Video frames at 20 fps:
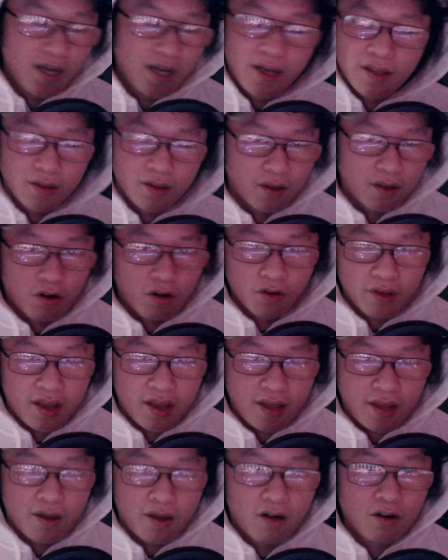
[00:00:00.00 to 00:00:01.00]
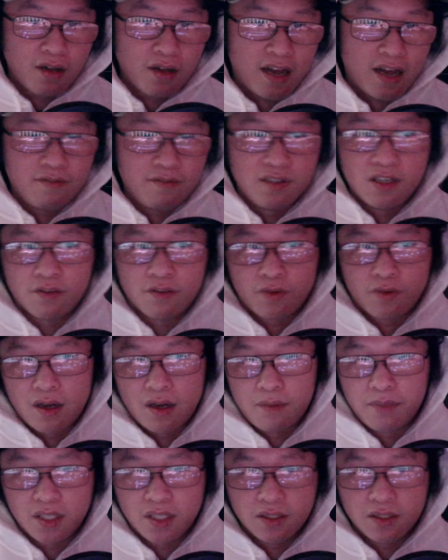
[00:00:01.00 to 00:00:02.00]
They all have different
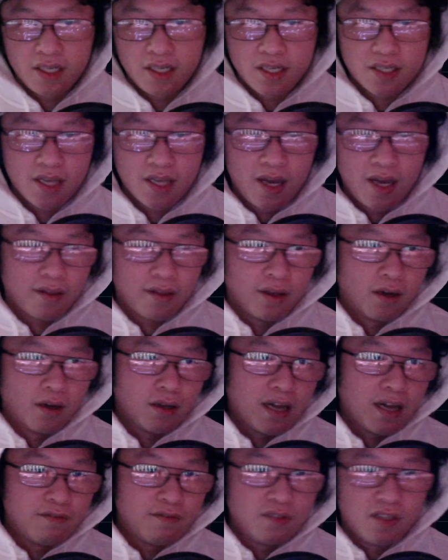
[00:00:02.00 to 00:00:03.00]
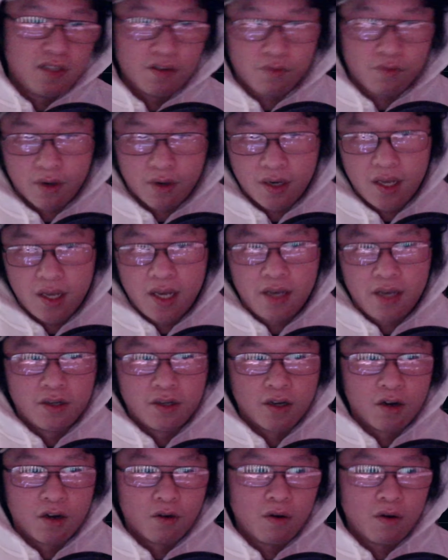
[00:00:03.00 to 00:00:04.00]
abilities. They all have different,
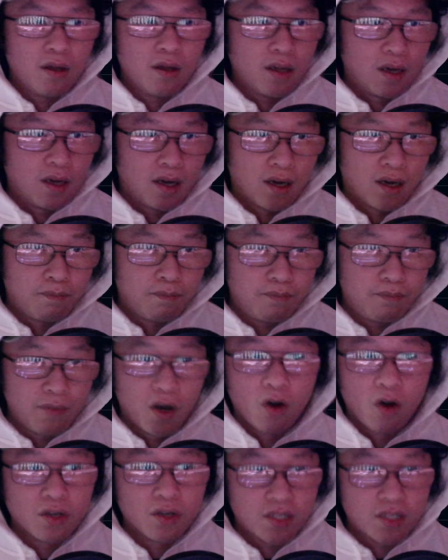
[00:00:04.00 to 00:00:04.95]
Odas